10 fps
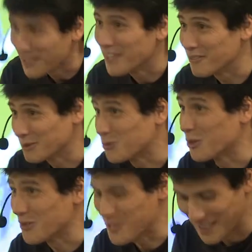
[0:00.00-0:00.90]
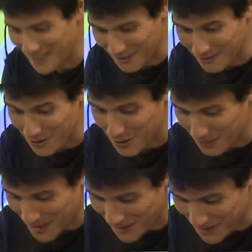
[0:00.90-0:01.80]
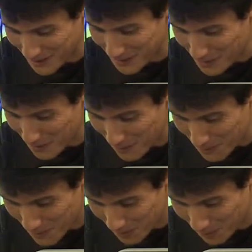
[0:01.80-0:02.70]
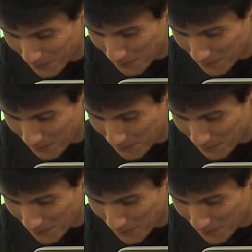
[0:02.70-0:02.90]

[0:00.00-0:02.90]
levels to understand that for some kids and some people.